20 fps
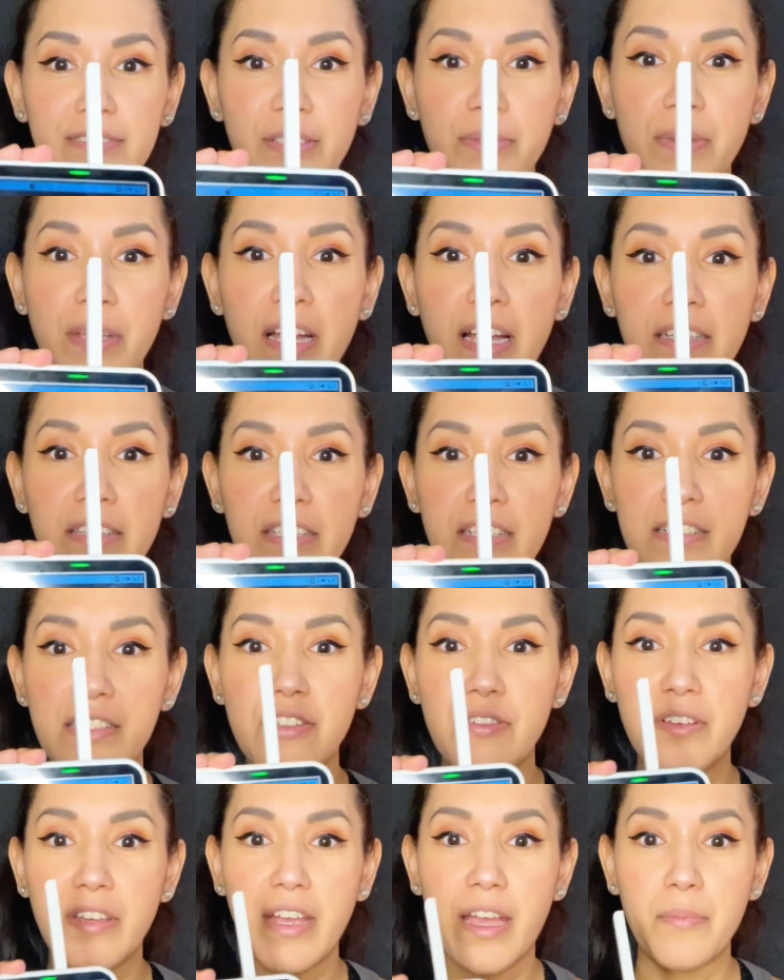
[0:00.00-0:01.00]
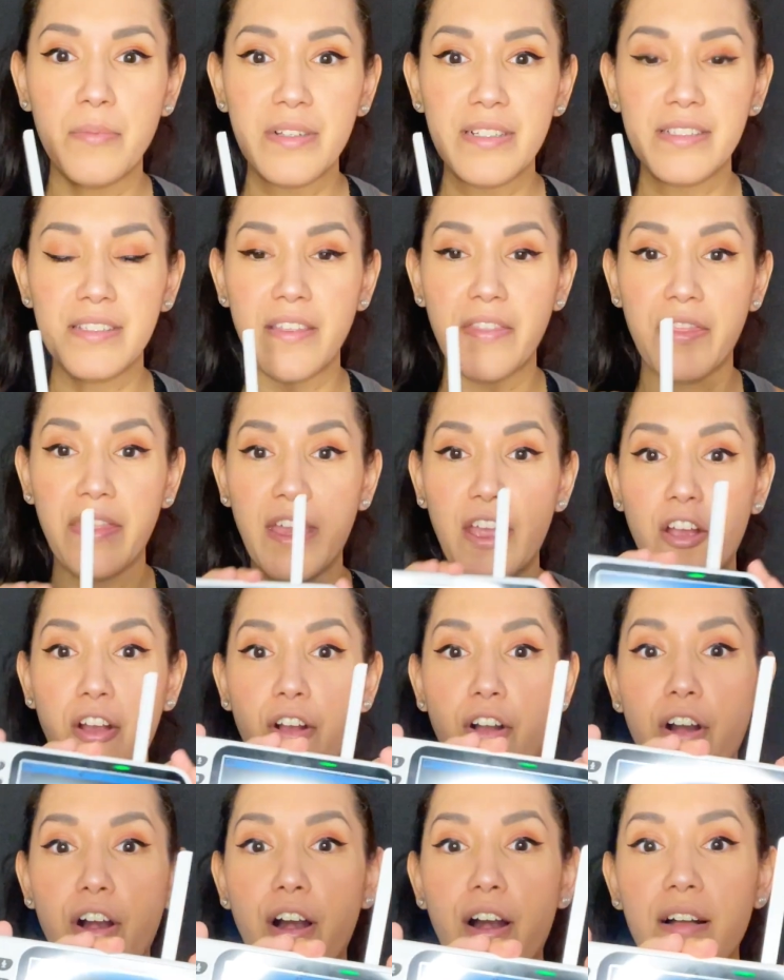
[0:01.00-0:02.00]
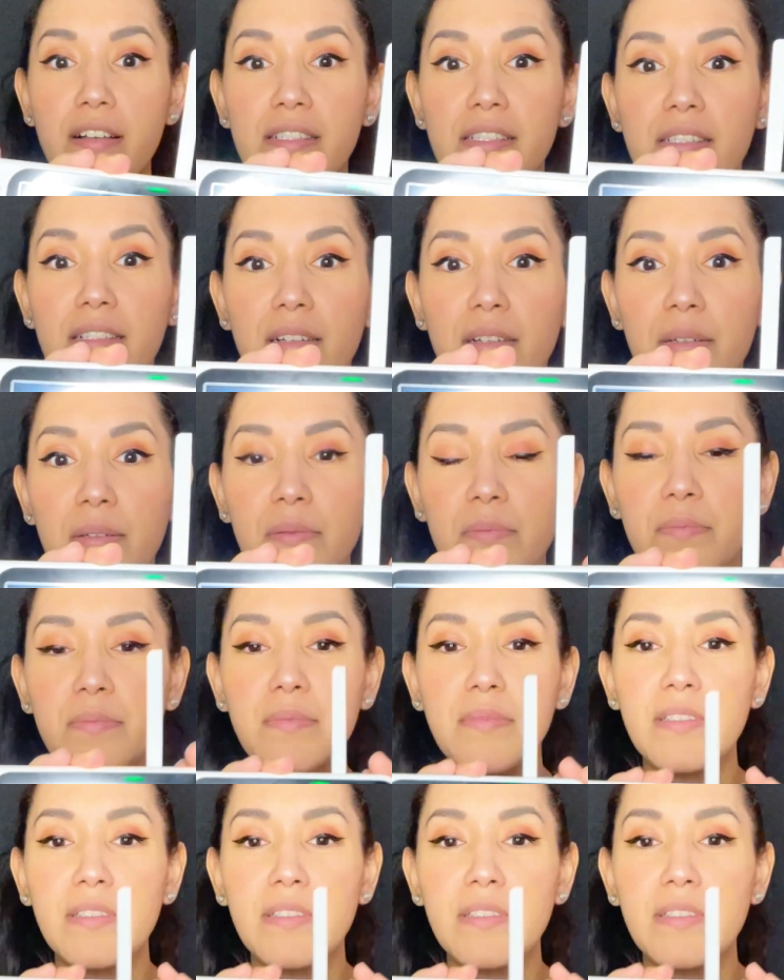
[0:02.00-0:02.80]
We got these new cameras and they are awesome.